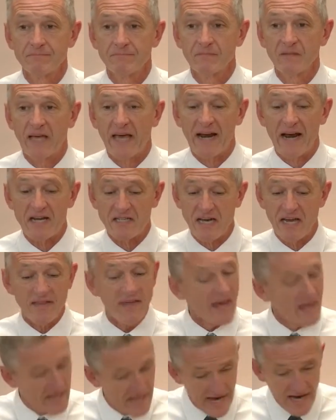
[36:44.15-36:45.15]
Can I say
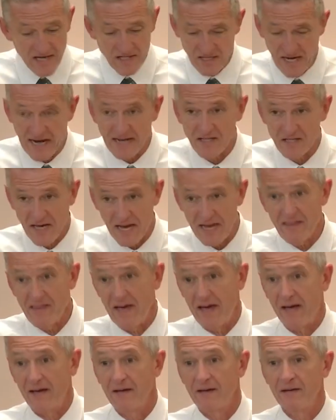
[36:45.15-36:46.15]
that? Yes, I can say
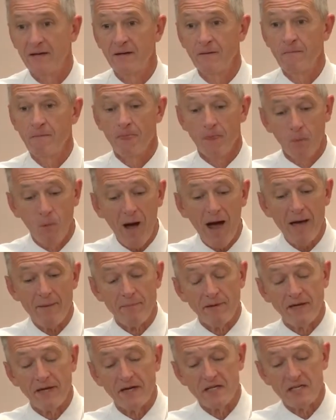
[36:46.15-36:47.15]
that. Why?
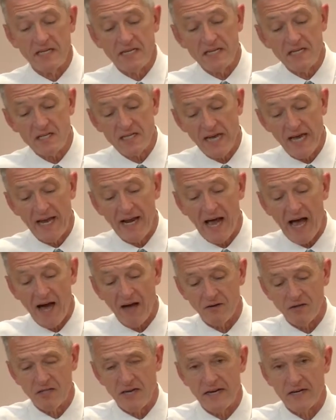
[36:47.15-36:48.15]
Because He said,
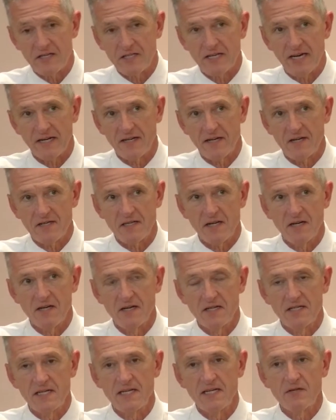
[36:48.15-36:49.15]
I'll take sickness and
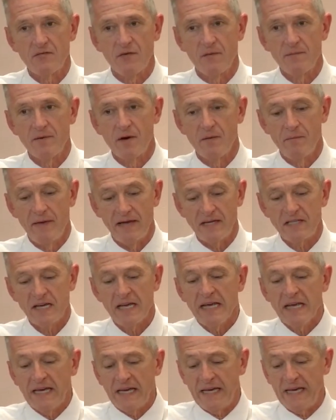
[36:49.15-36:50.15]
disease from your midst.
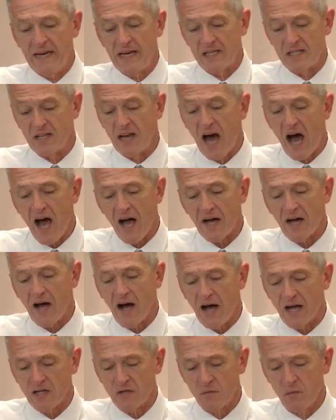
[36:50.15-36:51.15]
It is not
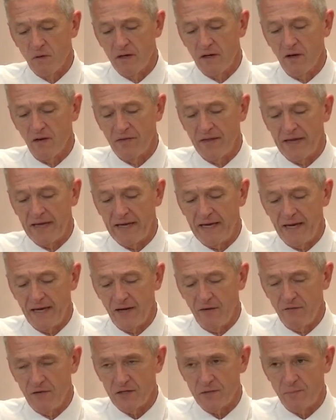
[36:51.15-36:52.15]
God's will that any
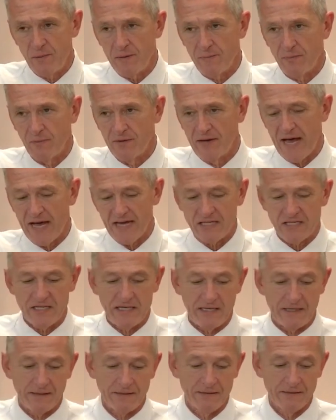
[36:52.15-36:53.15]
of His people die
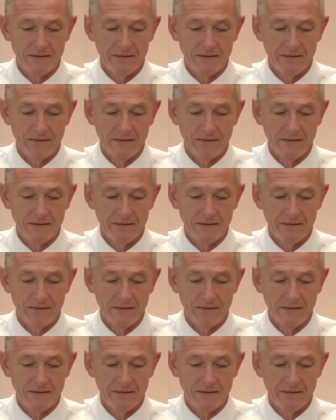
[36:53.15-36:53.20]
sick.